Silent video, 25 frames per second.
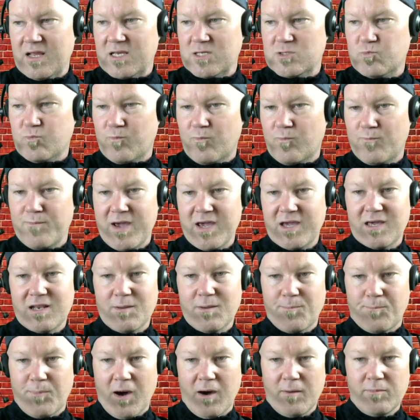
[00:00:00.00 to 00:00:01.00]
is make it
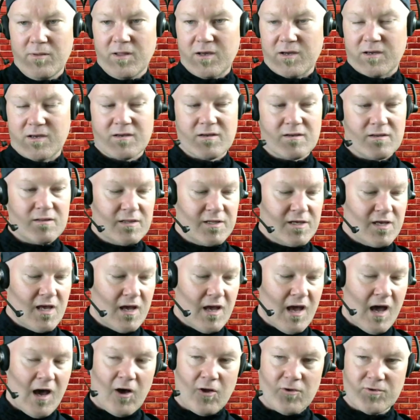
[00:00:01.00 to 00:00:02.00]
a publicly
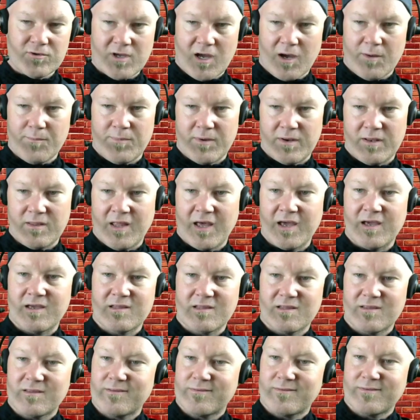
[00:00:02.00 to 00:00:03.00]
held company like
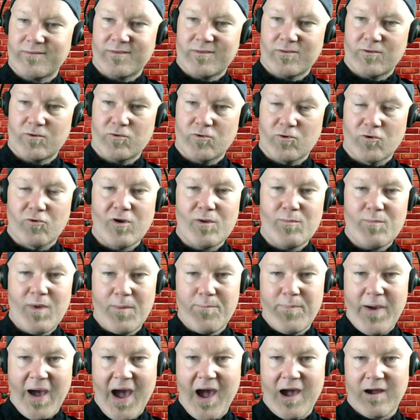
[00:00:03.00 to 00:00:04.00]
the Green Bay
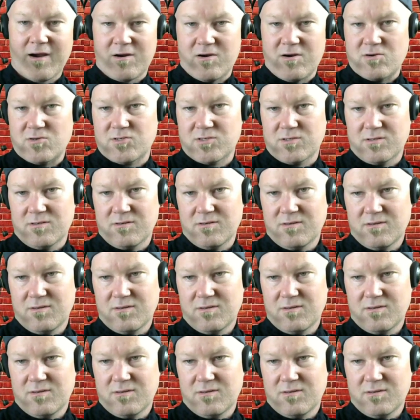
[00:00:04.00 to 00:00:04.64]
Packers.